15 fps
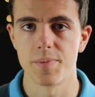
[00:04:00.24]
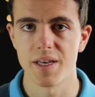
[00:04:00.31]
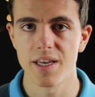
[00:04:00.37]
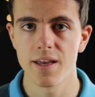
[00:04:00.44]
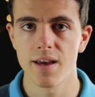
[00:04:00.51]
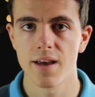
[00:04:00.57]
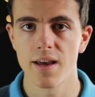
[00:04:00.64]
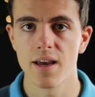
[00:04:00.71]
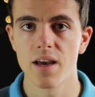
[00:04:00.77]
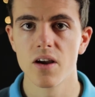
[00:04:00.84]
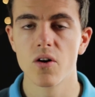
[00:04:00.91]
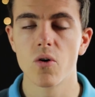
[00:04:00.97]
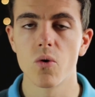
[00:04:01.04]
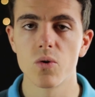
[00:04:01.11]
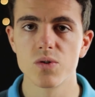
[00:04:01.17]
be
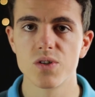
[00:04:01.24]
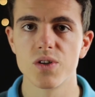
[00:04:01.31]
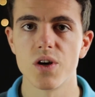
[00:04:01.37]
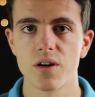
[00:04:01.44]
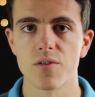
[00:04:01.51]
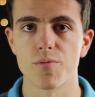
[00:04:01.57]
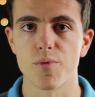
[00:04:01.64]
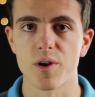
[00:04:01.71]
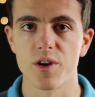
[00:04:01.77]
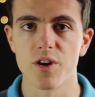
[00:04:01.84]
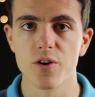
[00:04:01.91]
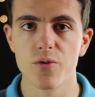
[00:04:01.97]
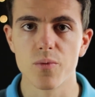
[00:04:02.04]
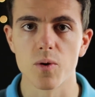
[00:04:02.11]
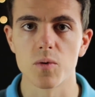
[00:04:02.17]
caused a
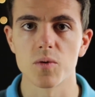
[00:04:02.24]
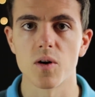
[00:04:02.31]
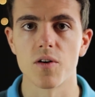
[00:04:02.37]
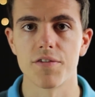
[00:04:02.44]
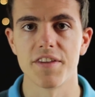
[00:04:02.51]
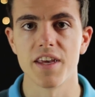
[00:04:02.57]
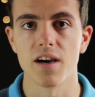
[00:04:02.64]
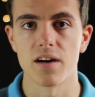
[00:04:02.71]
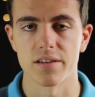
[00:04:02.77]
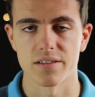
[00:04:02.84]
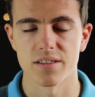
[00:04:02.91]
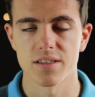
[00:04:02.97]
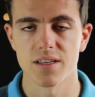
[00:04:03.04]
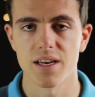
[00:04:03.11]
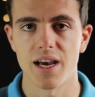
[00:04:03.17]
renewal of the
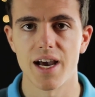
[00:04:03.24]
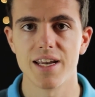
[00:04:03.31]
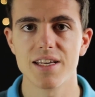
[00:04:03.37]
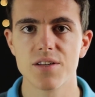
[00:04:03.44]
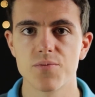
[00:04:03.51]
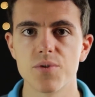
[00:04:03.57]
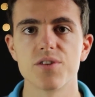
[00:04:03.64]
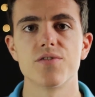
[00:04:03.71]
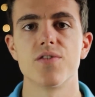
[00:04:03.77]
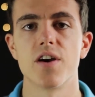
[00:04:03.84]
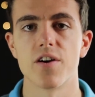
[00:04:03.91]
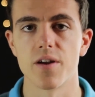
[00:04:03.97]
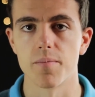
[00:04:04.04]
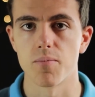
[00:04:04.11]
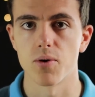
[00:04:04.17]
art, and it was
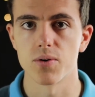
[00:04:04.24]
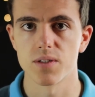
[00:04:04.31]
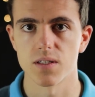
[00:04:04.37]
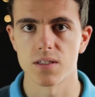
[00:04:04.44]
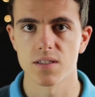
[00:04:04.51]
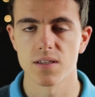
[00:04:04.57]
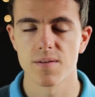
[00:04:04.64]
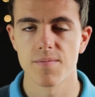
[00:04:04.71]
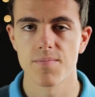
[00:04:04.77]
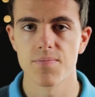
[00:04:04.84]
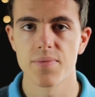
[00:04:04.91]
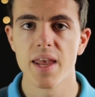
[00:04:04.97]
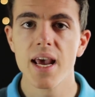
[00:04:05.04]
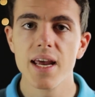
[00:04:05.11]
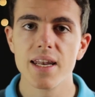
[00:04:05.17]
very important.
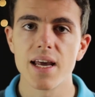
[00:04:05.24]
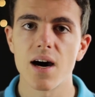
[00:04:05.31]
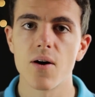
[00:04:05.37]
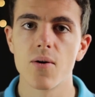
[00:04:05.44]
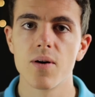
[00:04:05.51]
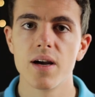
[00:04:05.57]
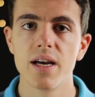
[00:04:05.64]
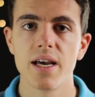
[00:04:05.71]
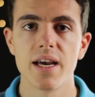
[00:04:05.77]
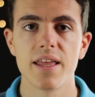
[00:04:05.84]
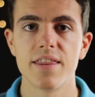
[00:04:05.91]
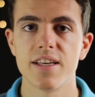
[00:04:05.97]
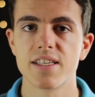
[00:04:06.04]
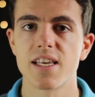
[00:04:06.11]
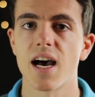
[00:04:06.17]
Now,
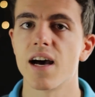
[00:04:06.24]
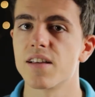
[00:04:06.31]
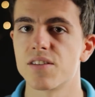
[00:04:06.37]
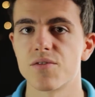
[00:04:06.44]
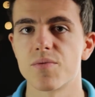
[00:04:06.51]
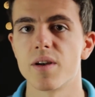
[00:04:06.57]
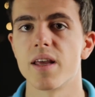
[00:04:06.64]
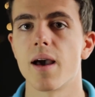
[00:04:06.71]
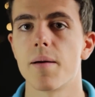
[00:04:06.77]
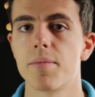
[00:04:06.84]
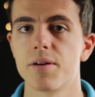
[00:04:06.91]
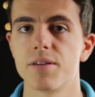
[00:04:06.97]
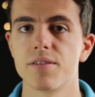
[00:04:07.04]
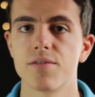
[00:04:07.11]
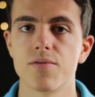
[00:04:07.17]
this hasn't really
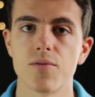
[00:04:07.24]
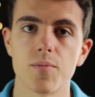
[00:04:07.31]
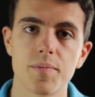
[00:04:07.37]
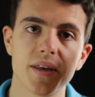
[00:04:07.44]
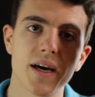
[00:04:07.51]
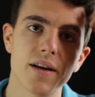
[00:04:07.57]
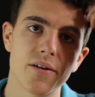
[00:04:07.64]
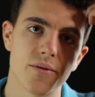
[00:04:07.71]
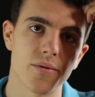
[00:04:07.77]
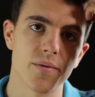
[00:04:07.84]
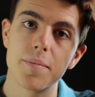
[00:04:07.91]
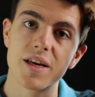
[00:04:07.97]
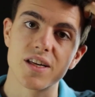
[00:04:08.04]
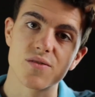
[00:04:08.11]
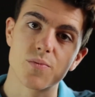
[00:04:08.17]
happened for piano,
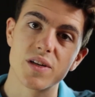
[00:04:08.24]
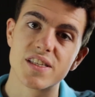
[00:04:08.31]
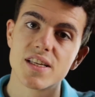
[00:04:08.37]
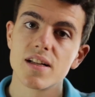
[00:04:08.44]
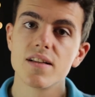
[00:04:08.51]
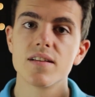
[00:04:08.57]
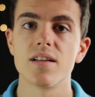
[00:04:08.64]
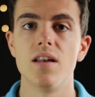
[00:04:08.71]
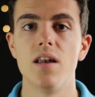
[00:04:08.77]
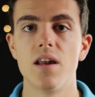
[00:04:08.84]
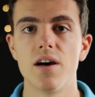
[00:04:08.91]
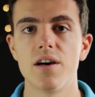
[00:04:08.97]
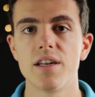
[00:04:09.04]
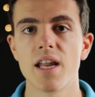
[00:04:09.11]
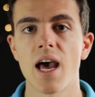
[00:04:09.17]
because we still
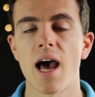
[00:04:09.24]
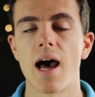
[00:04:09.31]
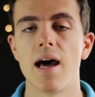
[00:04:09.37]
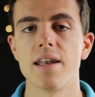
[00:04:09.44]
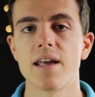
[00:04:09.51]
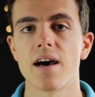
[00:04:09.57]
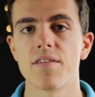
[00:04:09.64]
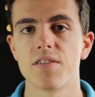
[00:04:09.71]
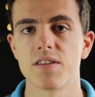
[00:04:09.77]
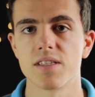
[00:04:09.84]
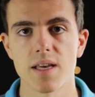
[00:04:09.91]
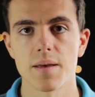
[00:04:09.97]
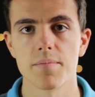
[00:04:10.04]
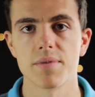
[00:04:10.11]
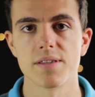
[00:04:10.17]
learn and have the
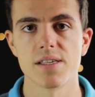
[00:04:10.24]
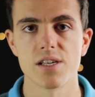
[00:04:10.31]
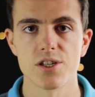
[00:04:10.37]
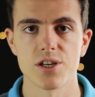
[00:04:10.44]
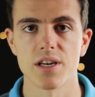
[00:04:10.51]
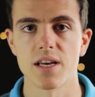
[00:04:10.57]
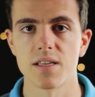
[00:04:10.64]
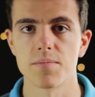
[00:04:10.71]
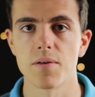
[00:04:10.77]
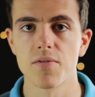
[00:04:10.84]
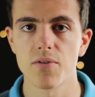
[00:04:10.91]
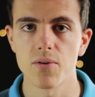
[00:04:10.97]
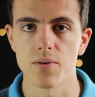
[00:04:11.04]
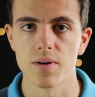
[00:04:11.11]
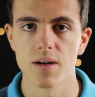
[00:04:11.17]
same position as
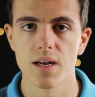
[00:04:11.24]
before.